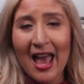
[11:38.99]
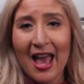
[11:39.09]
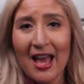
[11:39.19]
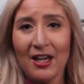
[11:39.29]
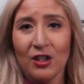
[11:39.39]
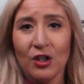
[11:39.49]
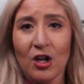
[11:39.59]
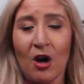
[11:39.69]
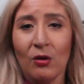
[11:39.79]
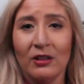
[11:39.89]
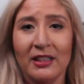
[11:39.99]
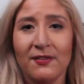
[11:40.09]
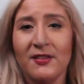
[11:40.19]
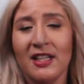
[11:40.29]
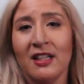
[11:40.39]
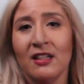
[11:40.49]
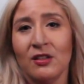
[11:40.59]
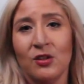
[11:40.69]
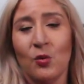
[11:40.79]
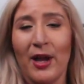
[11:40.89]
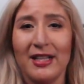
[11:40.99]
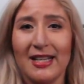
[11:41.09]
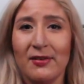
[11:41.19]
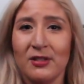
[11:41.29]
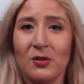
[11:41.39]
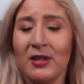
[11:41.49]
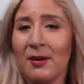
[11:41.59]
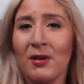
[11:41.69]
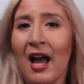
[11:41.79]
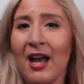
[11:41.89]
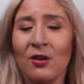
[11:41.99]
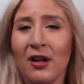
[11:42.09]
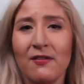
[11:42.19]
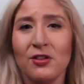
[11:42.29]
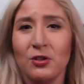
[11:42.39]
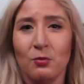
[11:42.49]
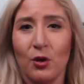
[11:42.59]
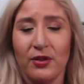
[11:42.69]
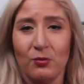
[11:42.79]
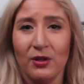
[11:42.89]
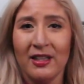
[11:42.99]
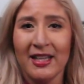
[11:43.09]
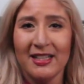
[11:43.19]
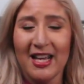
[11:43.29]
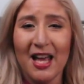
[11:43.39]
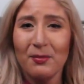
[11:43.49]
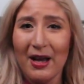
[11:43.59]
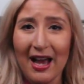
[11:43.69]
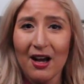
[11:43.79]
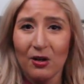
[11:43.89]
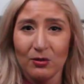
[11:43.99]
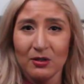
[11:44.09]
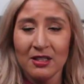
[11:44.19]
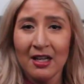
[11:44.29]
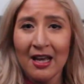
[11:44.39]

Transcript: And, you know, lifting the weights I was doing, I don't ever do more than really like 10 pounds.